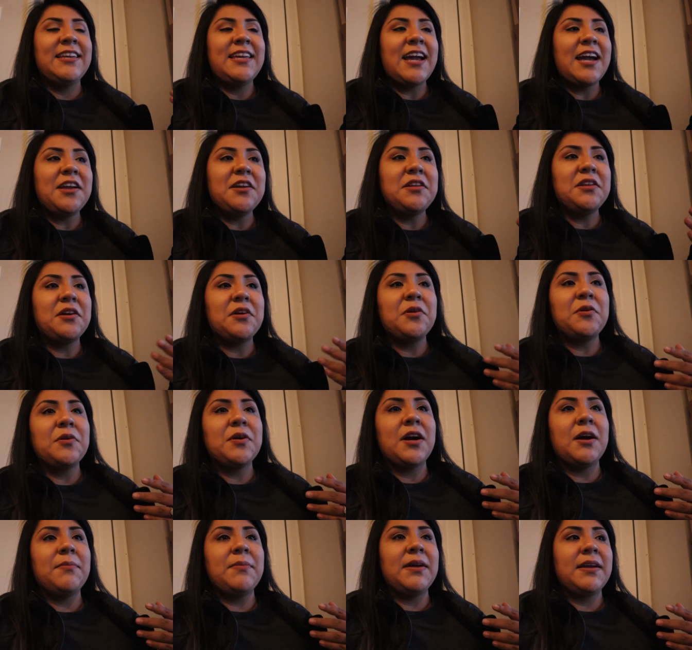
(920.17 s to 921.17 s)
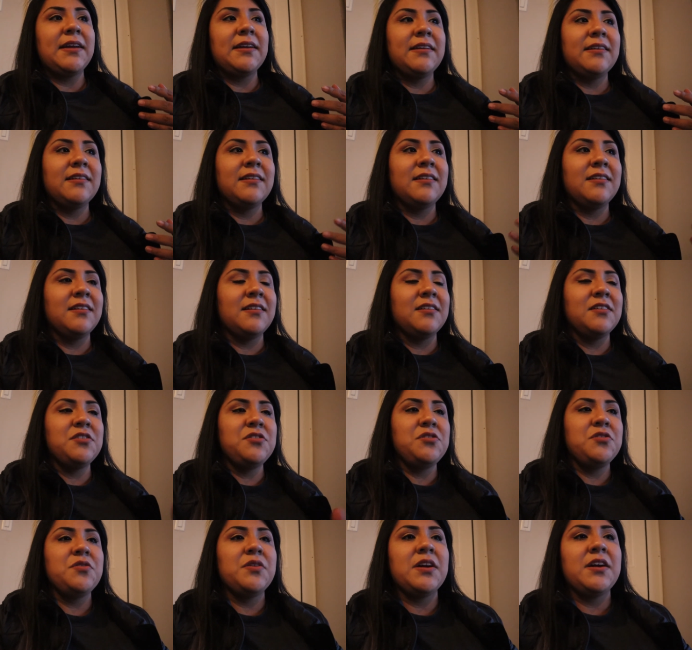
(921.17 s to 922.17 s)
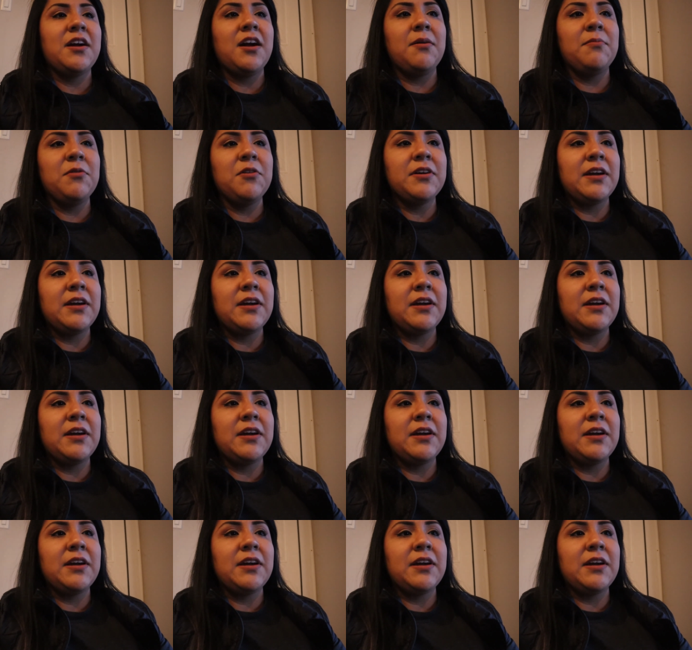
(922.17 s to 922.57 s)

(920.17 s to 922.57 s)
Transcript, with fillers: yeah, you know, coming, you can come